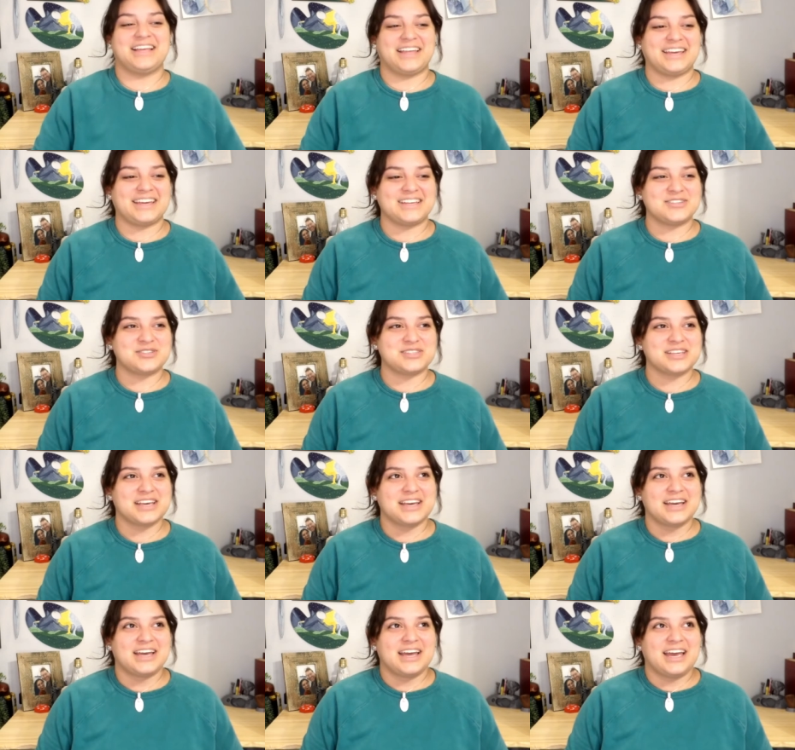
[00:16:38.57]
like is
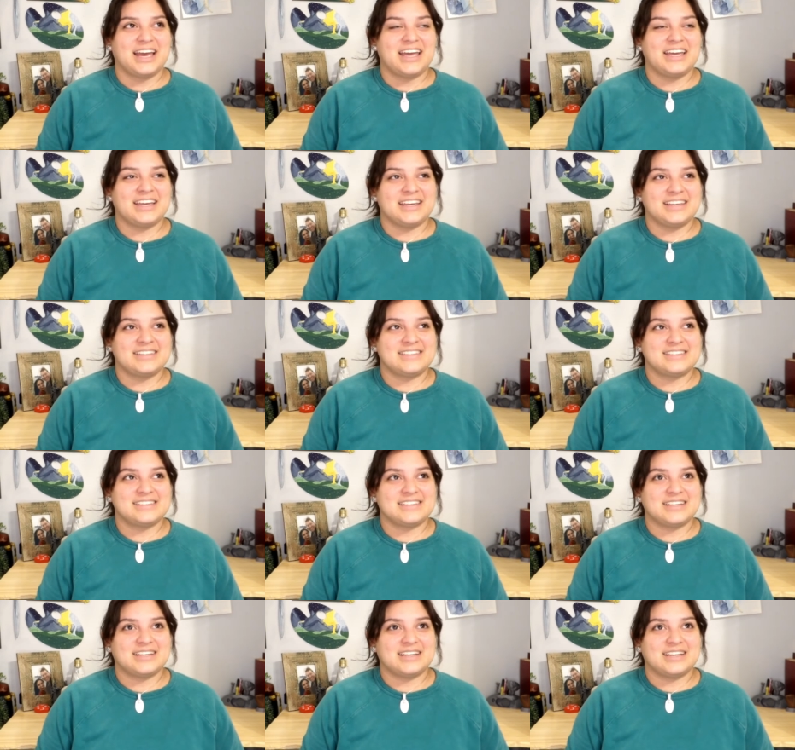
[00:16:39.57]

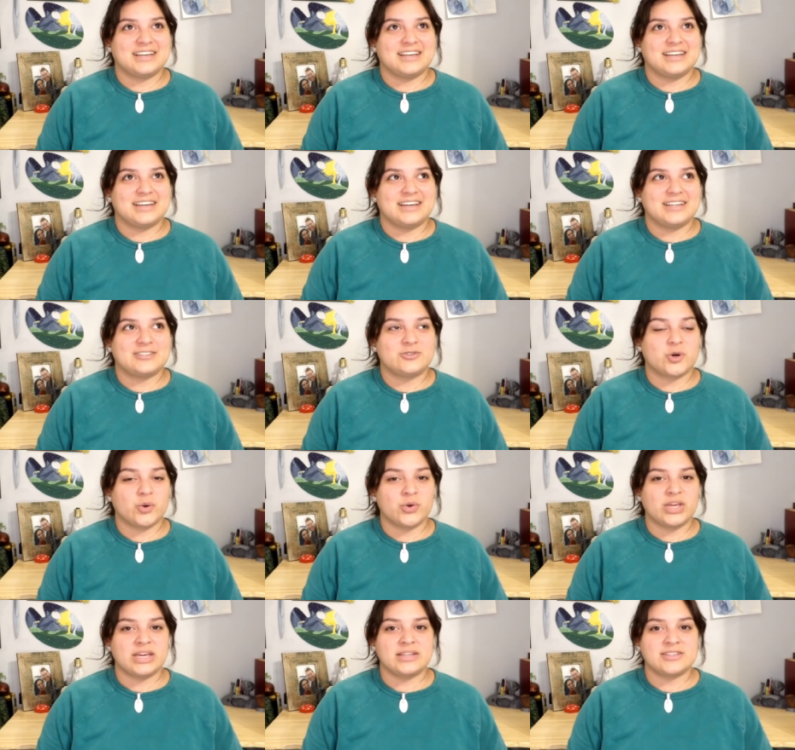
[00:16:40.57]
is
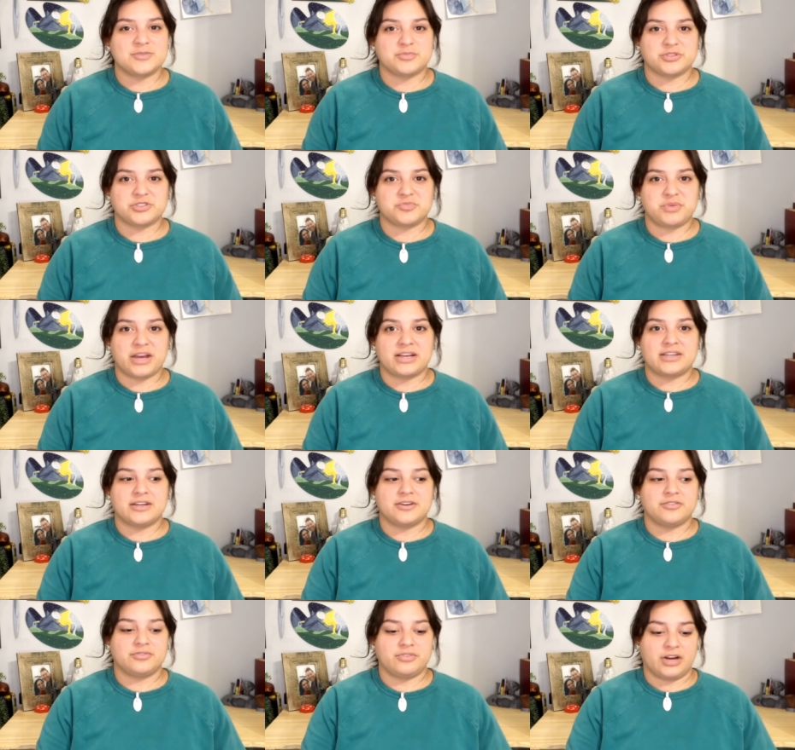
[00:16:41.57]
Tolkien's
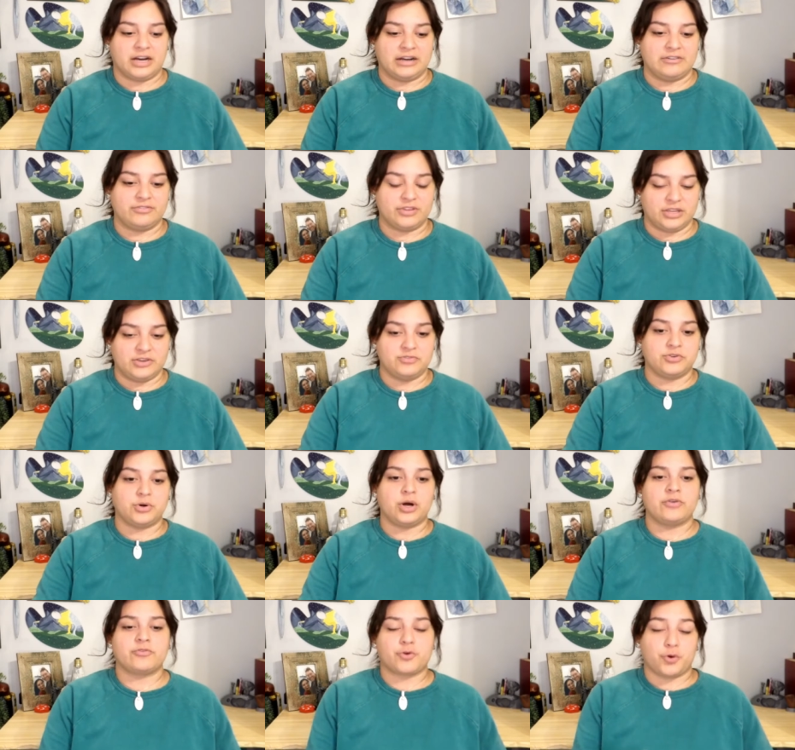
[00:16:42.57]
perspective of
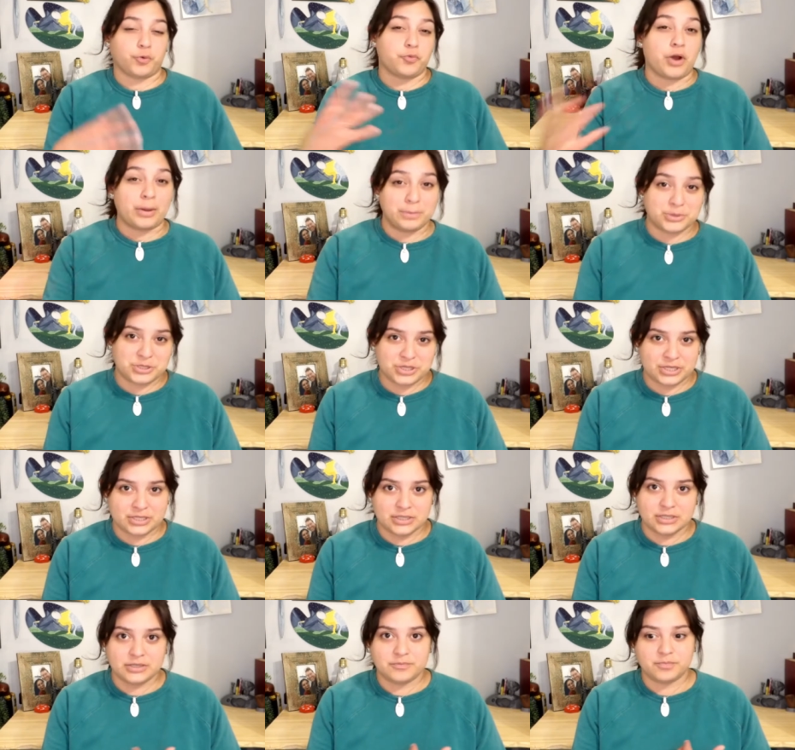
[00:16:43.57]
evil, of
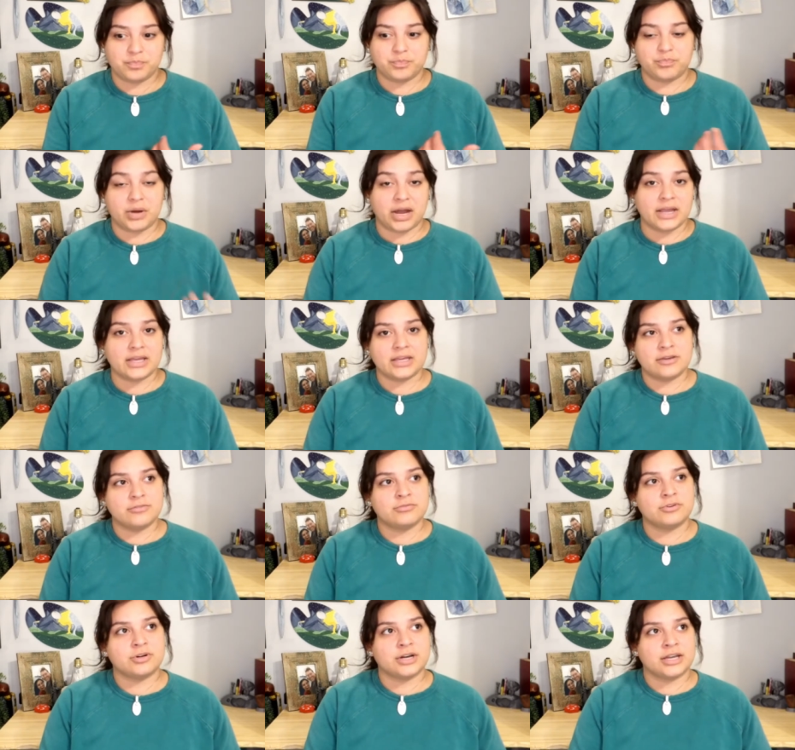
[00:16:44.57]
corruption by
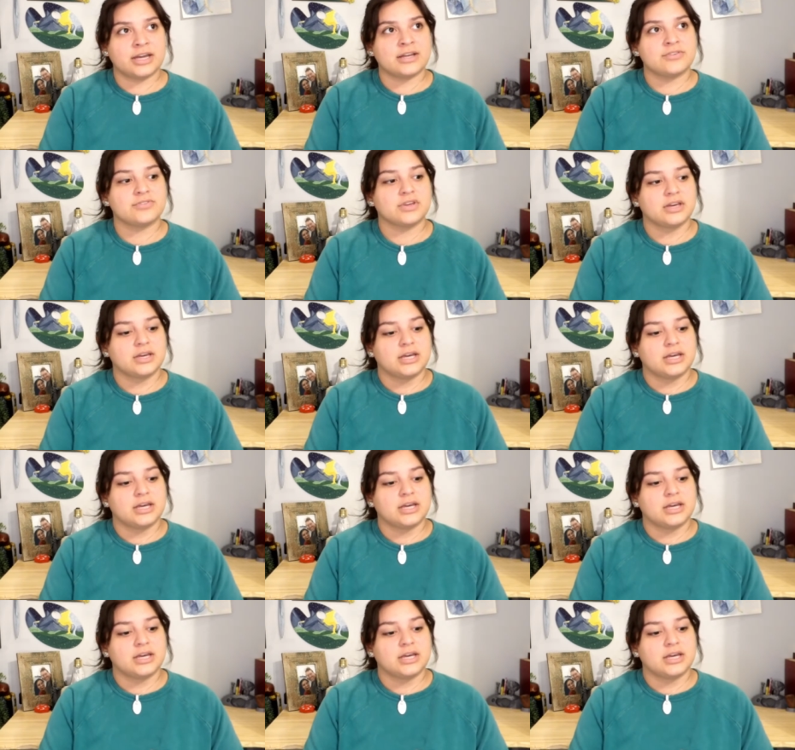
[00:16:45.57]
evil, I guess,